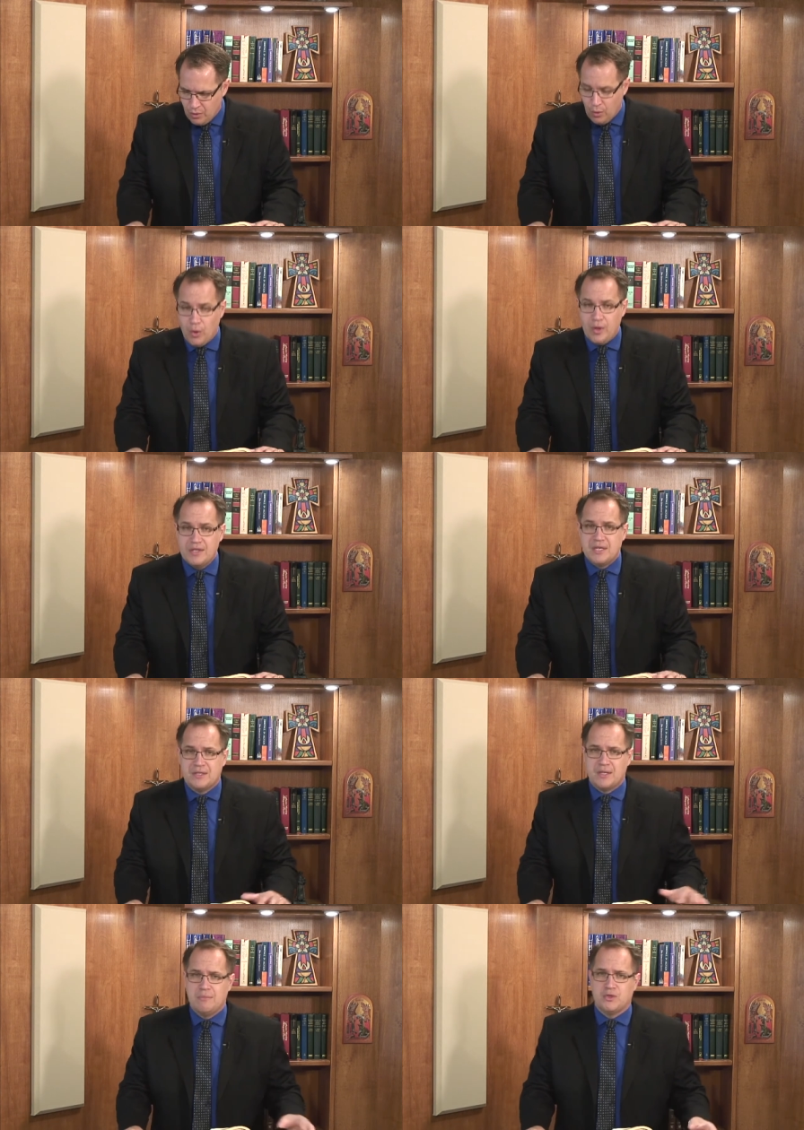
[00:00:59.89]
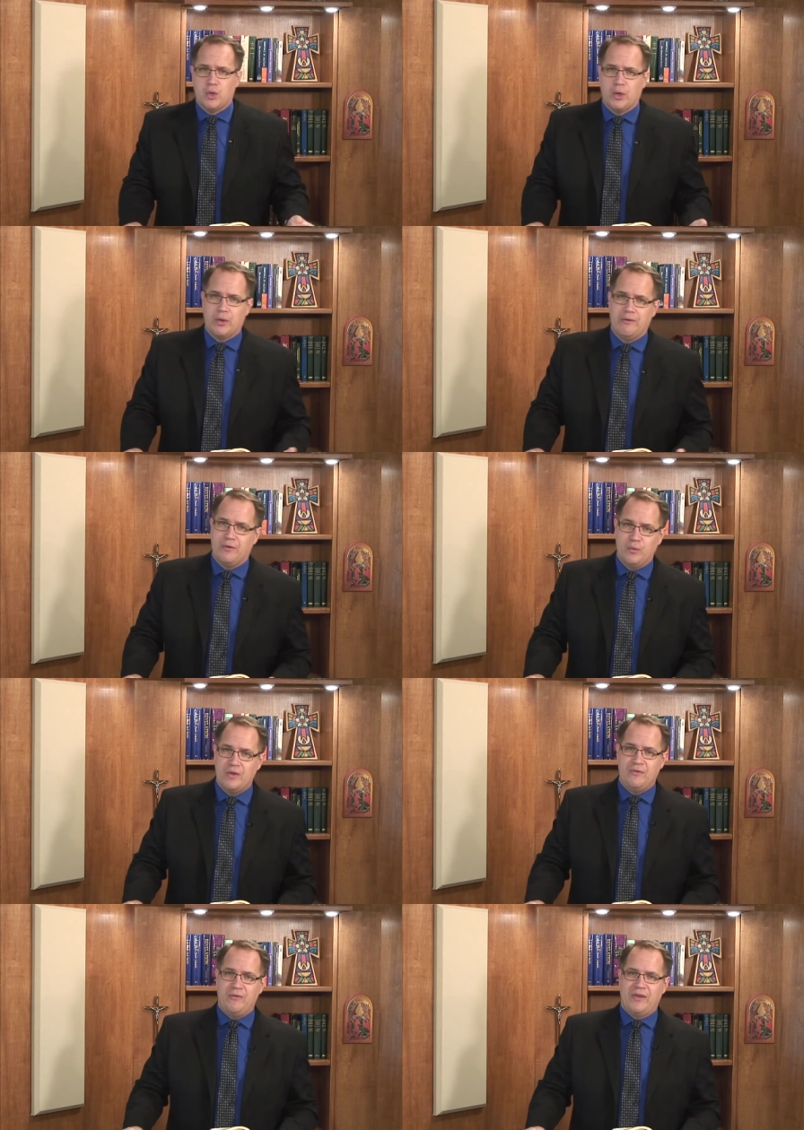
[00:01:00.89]
or is it some sort of
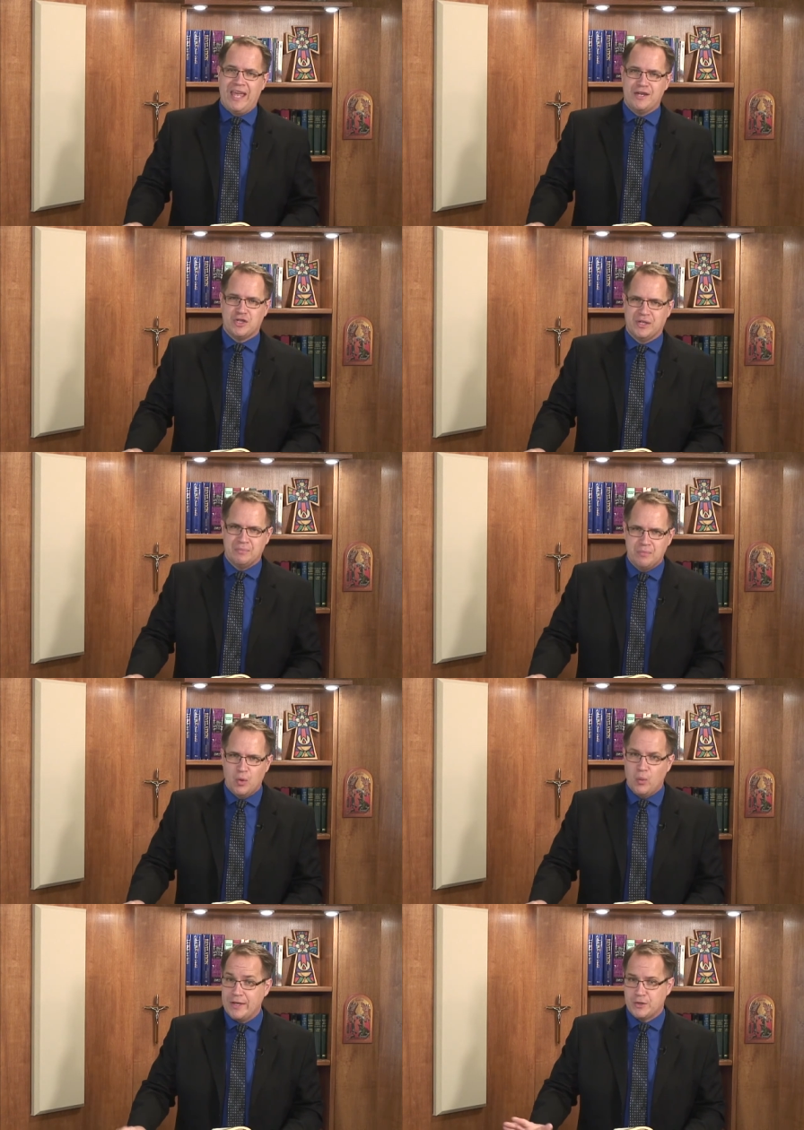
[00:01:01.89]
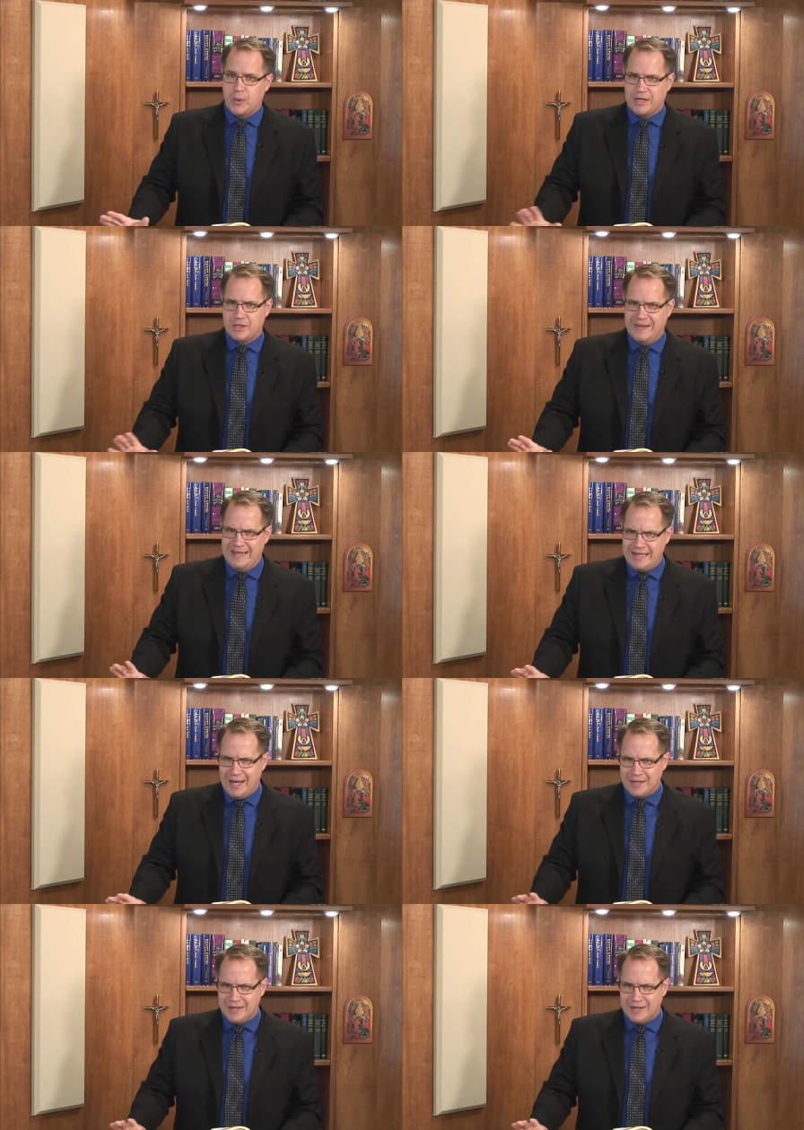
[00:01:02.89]
revivification, resurrection of the dead?